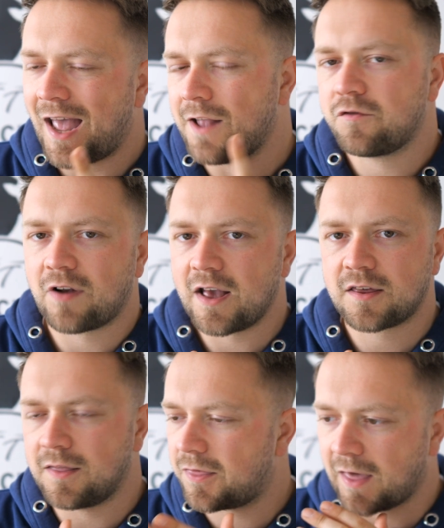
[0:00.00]

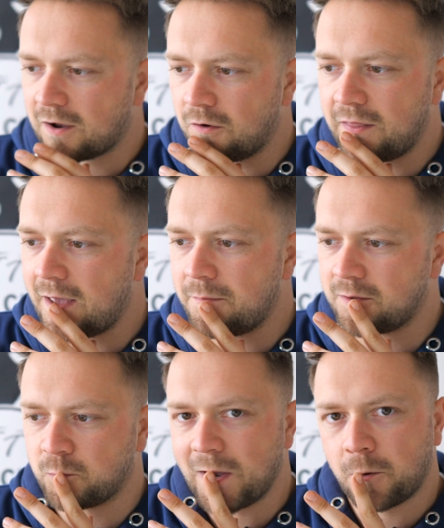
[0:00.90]
Interesting thing on them
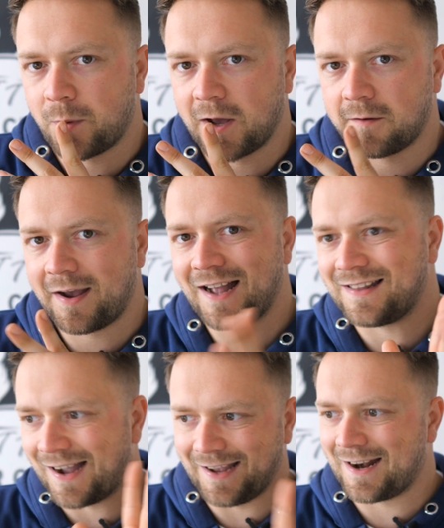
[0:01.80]
as well, by the way, I
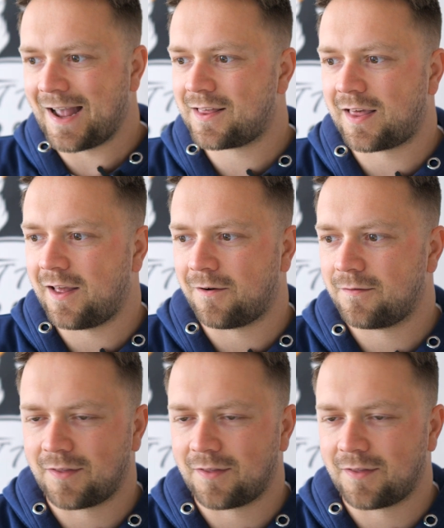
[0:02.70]
digress here.